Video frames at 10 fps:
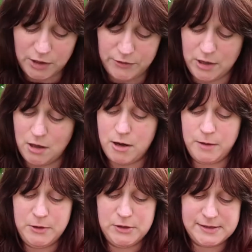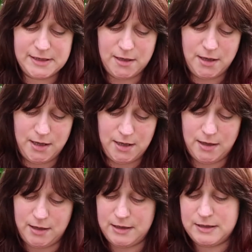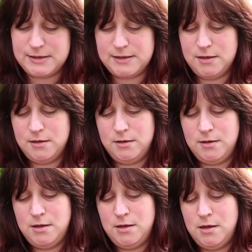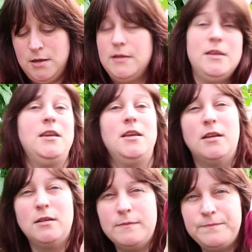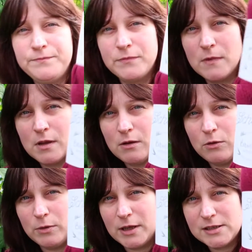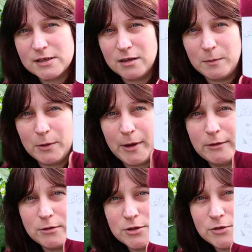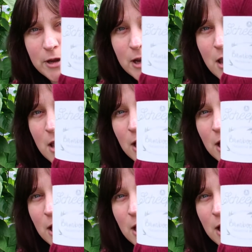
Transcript: The yarn I'm using is the, oh, that's gonna blow out on screen,